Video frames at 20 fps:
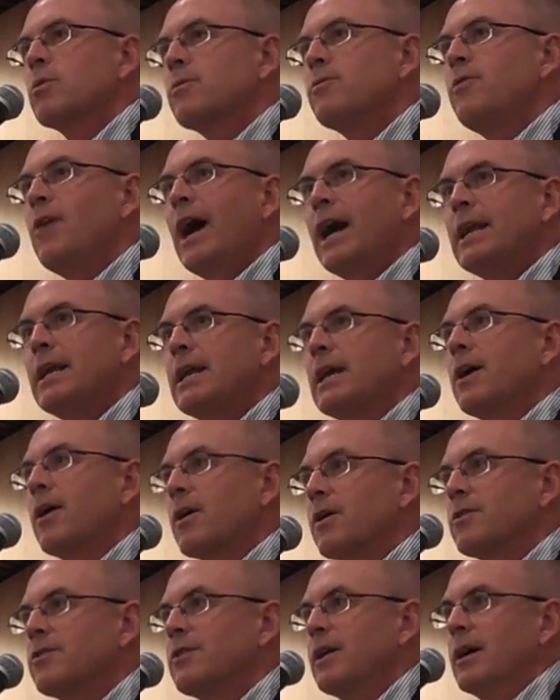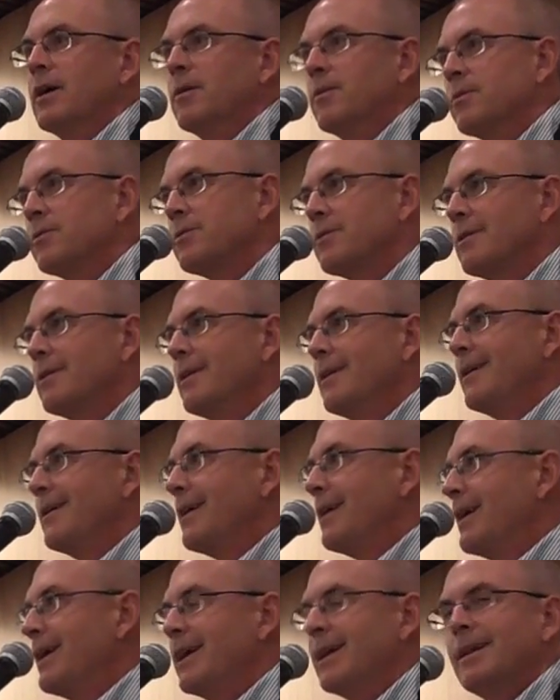we're finding ourselves
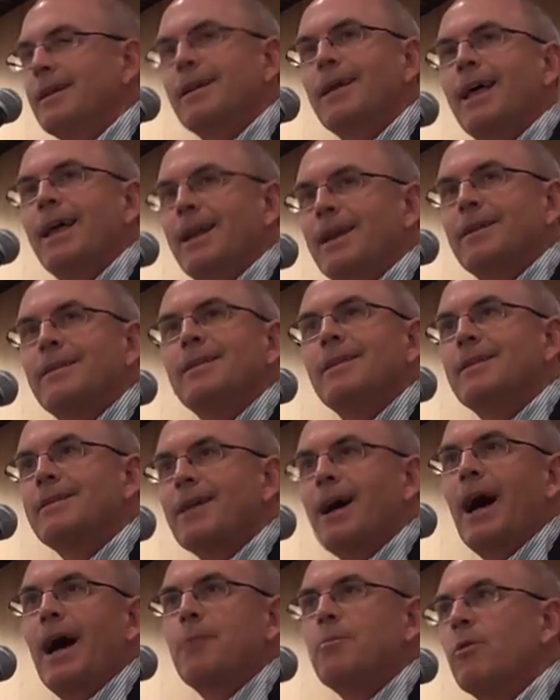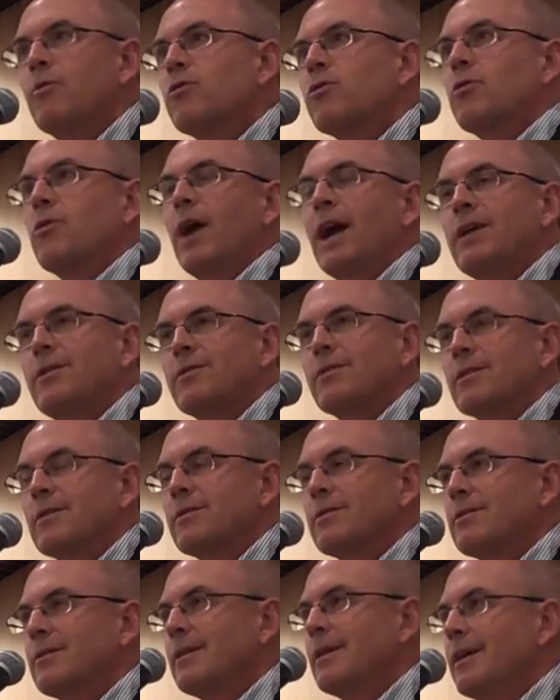at a time of
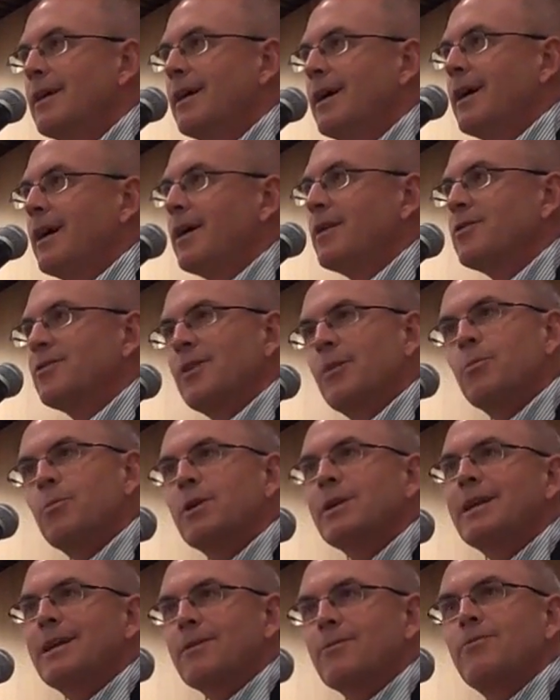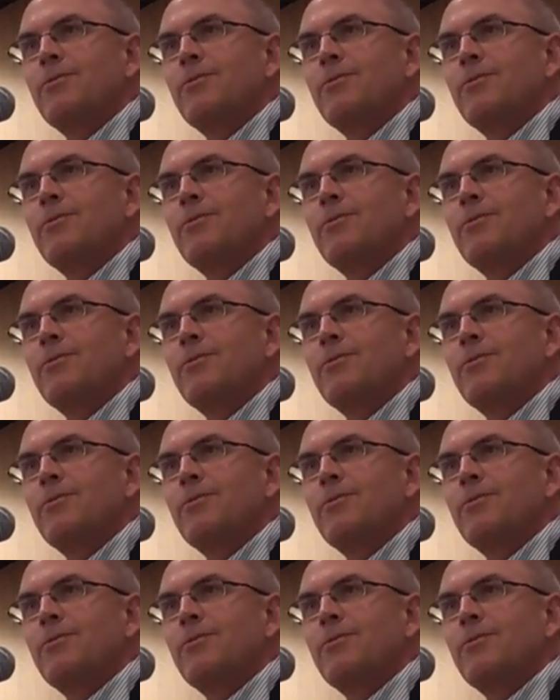crisis, someone can